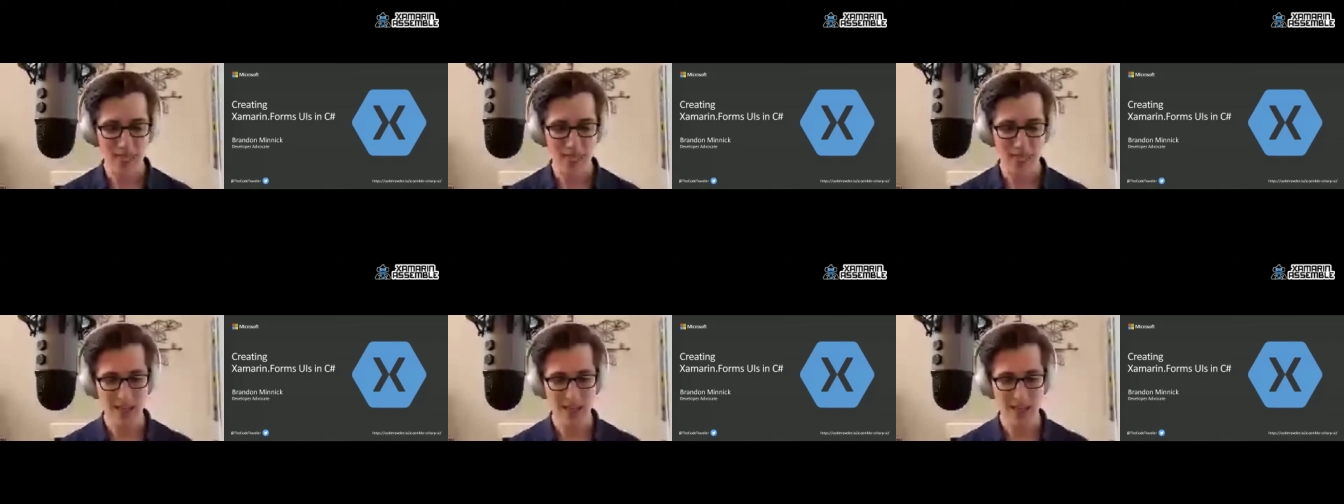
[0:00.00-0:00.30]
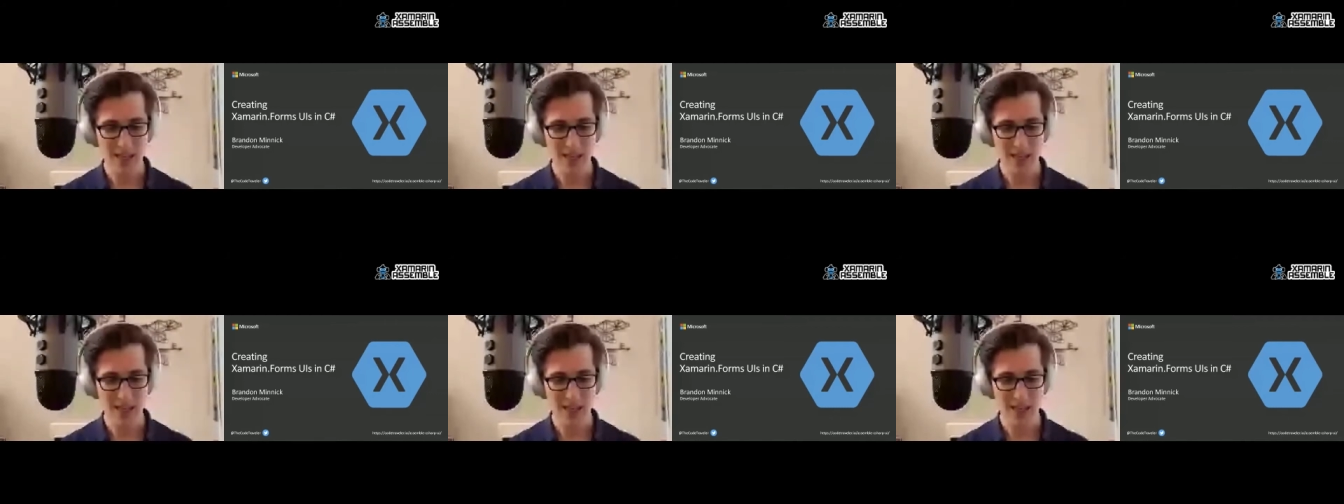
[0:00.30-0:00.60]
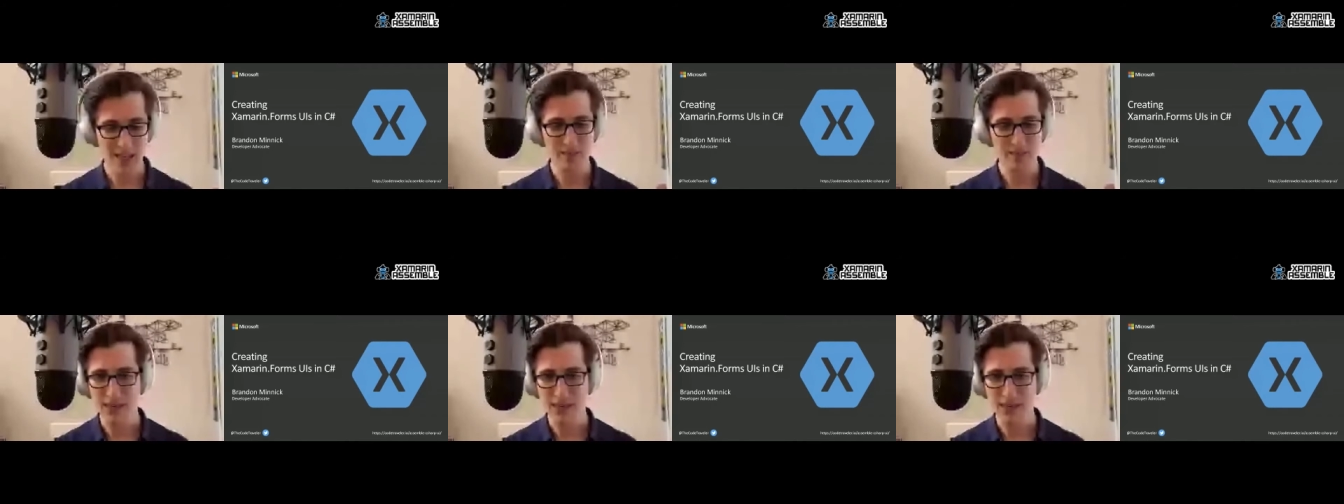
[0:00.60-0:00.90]
at
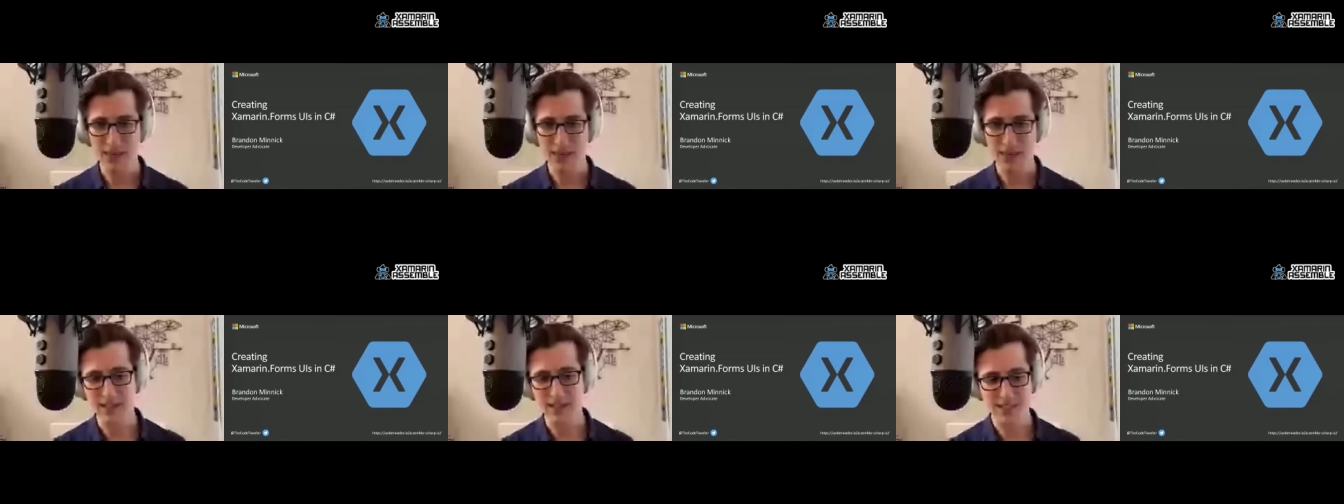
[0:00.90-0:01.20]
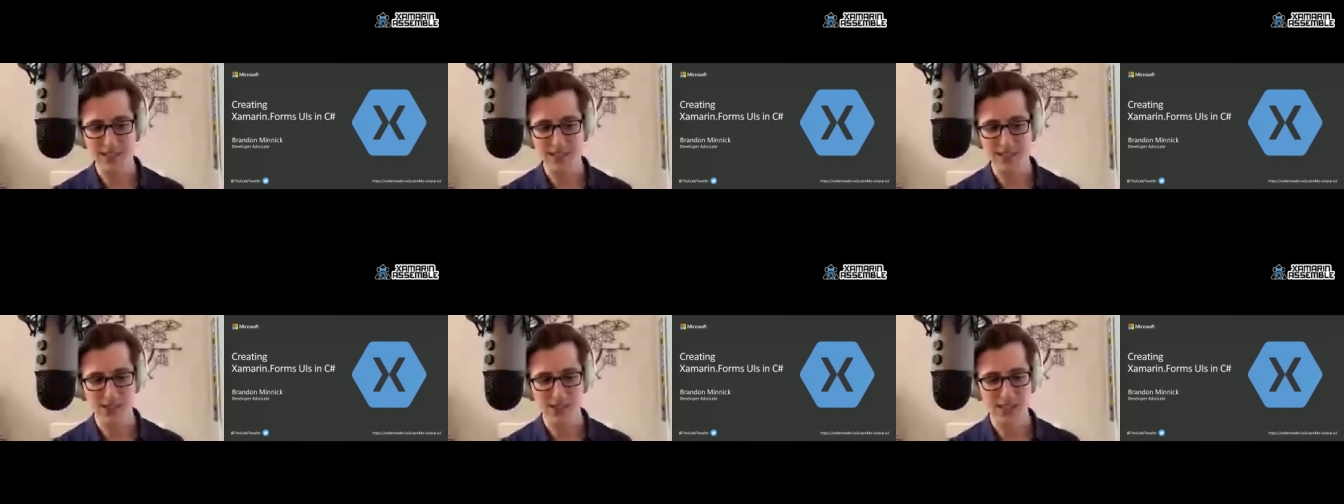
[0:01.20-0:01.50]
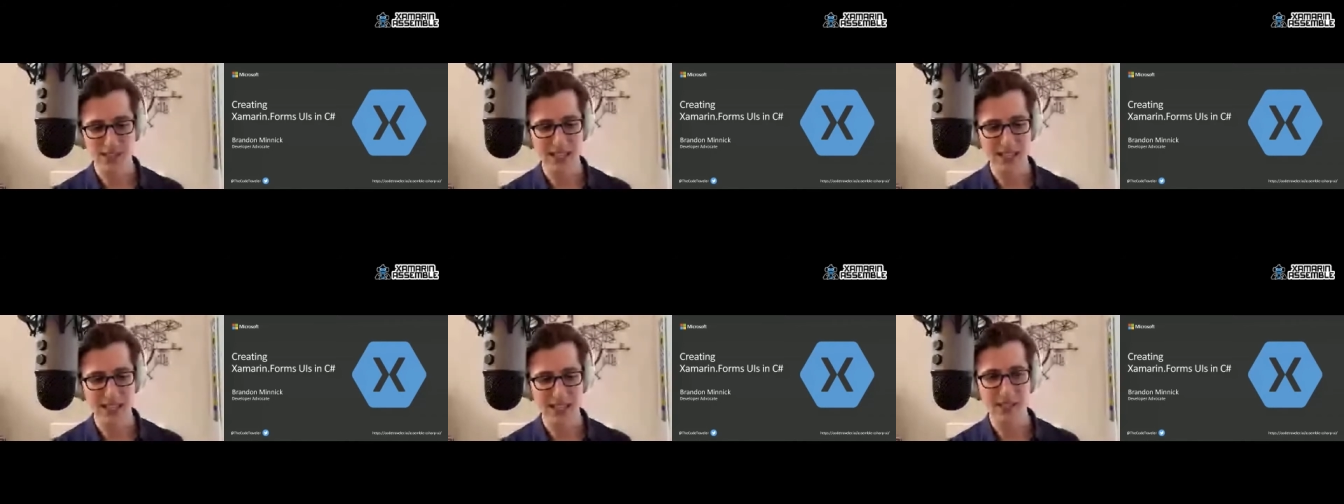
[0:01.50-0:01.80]
the bottom of the links
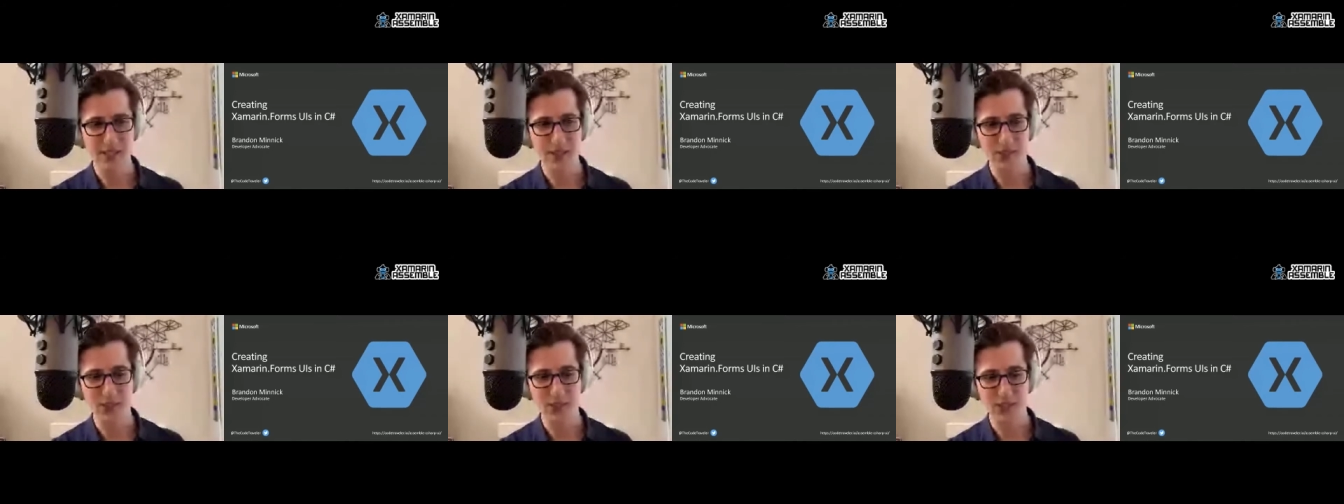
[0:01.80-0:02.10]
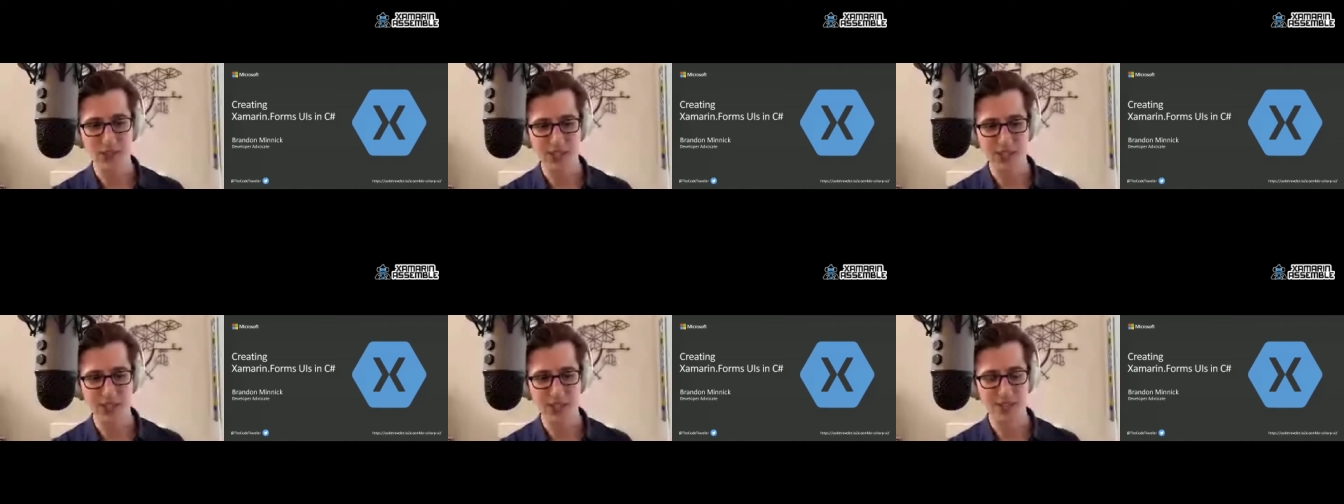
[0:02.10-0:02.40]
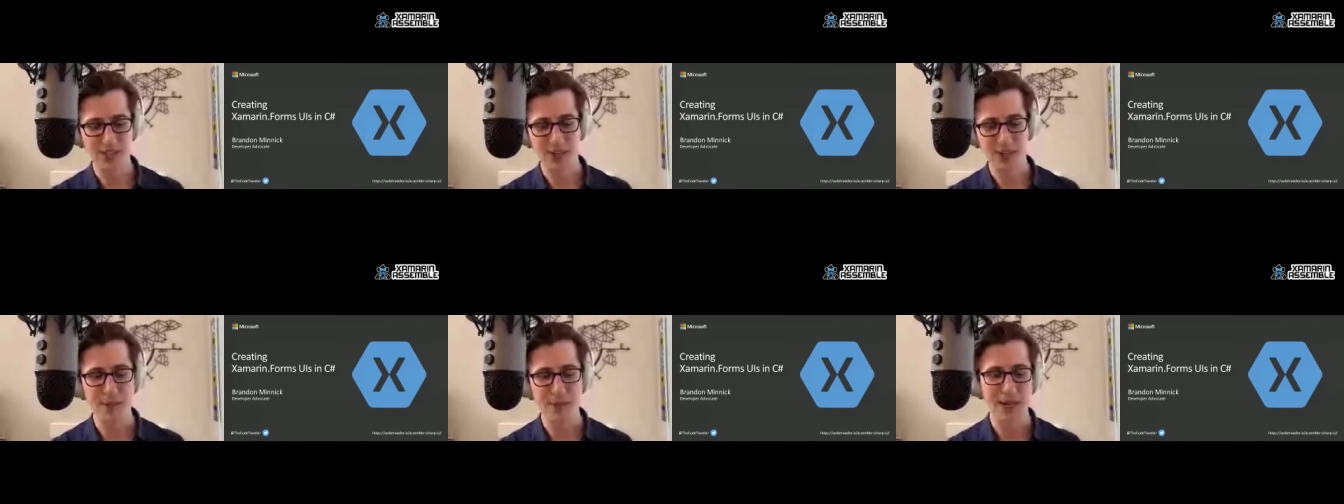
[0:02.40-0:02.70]
today, you'll
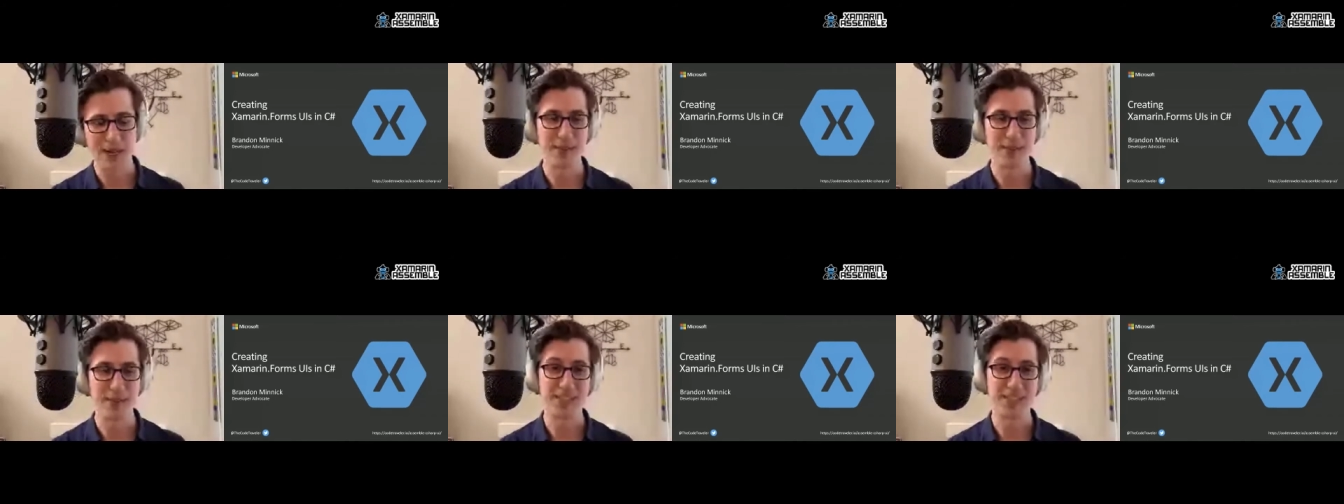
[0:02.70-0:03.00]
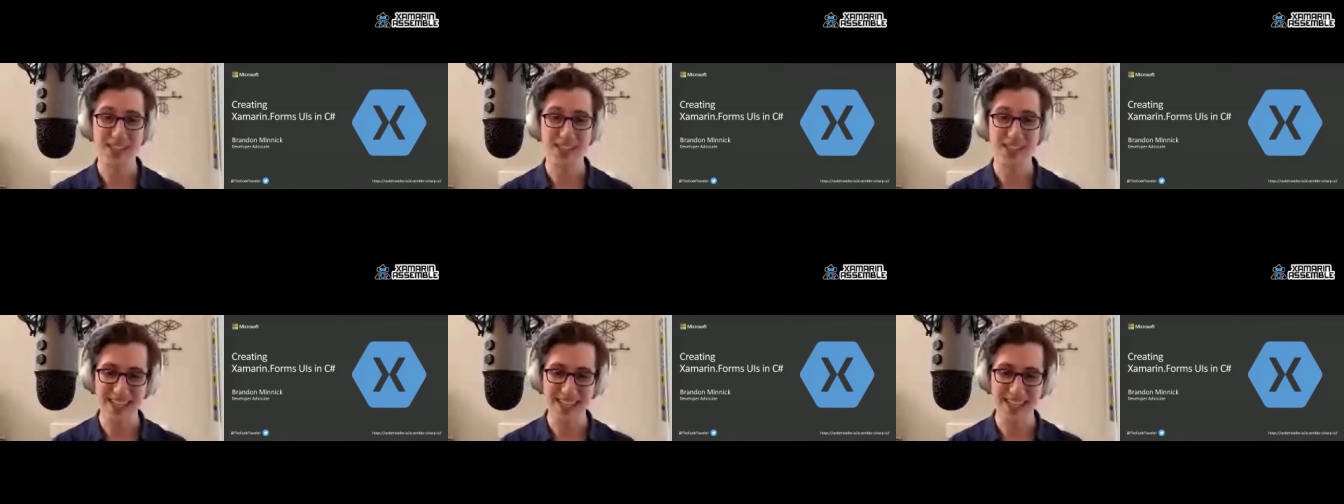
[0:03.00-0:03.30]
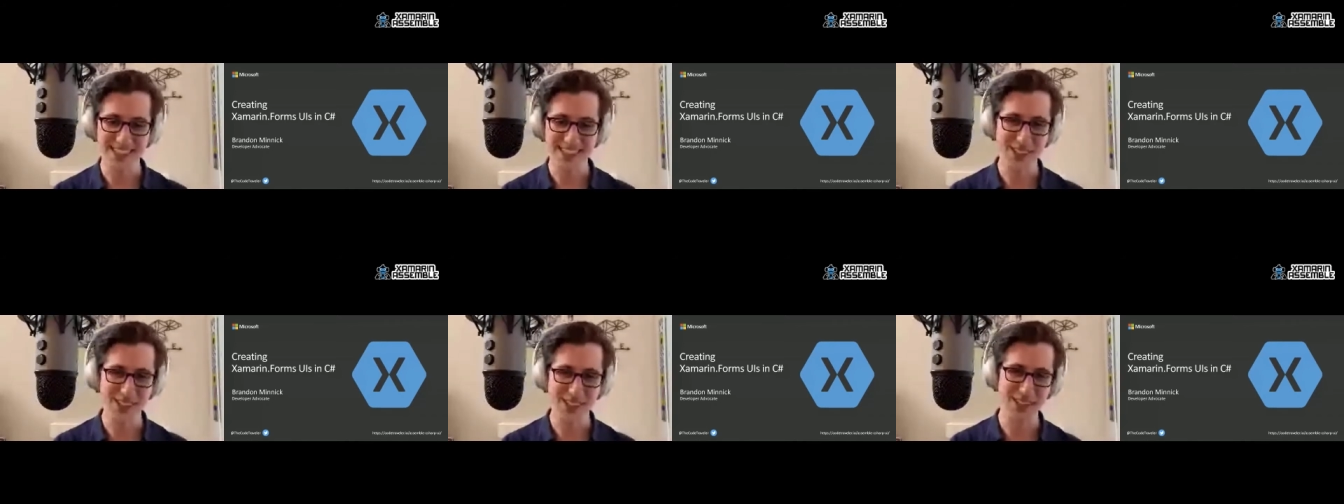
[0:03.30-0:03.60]
see, or bottom of the
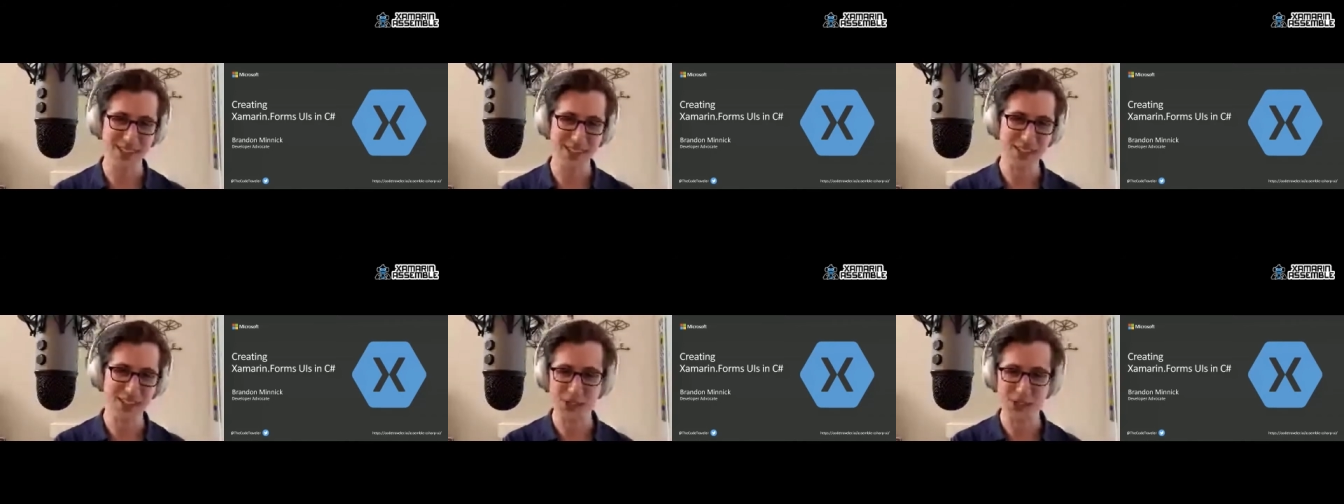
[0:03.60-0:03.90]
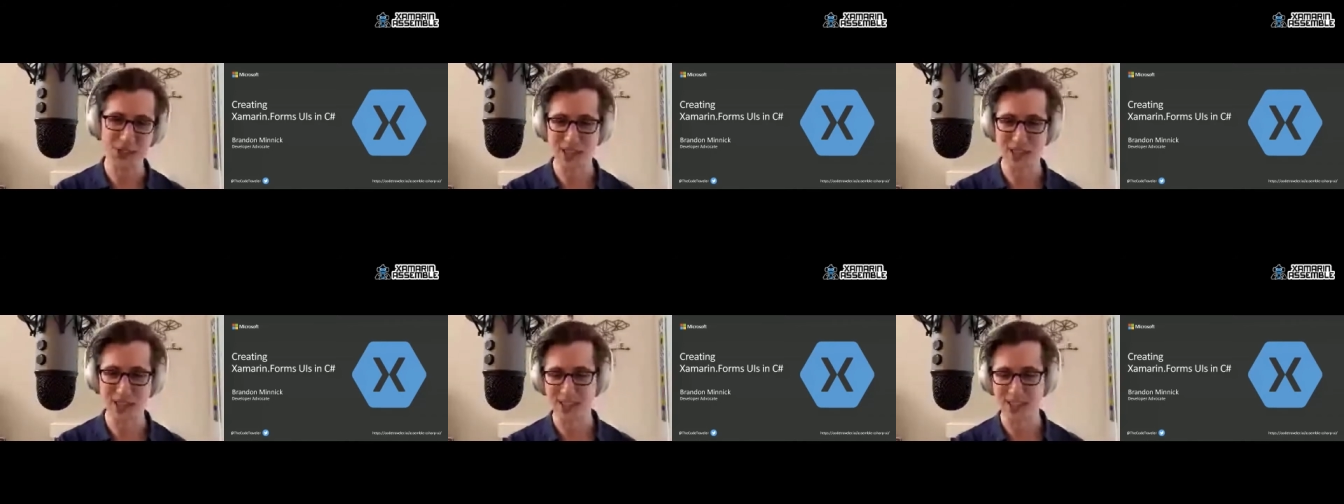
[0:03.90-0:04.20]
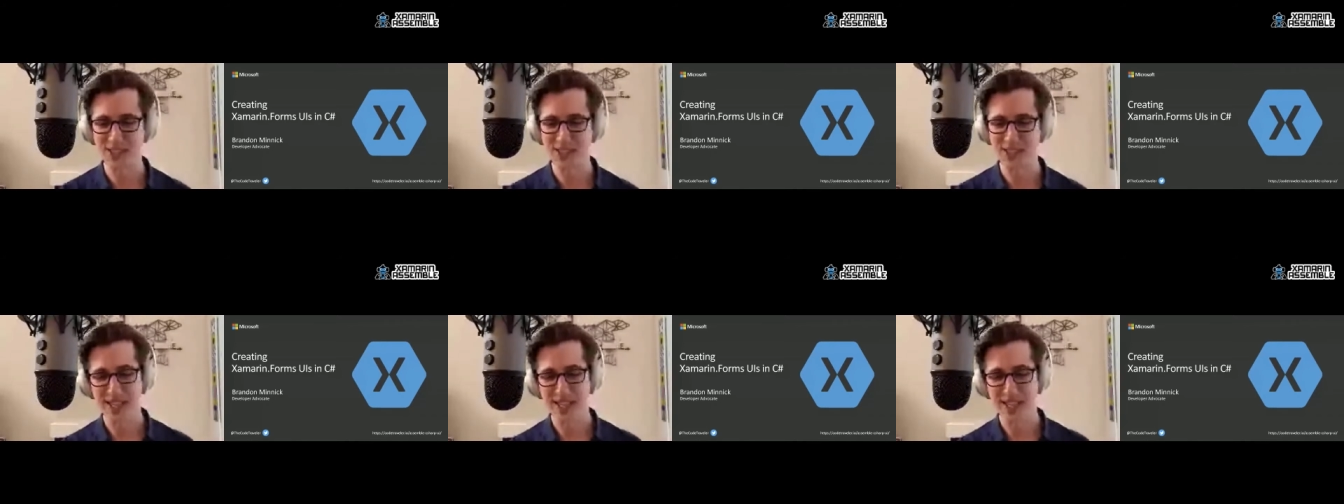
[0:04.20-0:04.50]
slides, you'll see 2
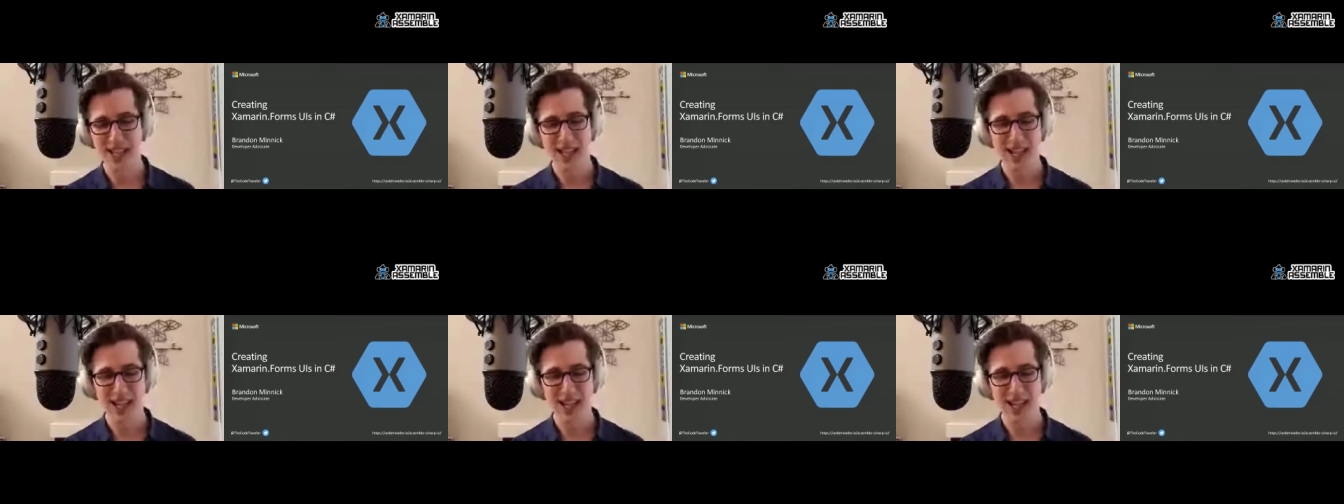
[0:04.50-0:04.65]
links.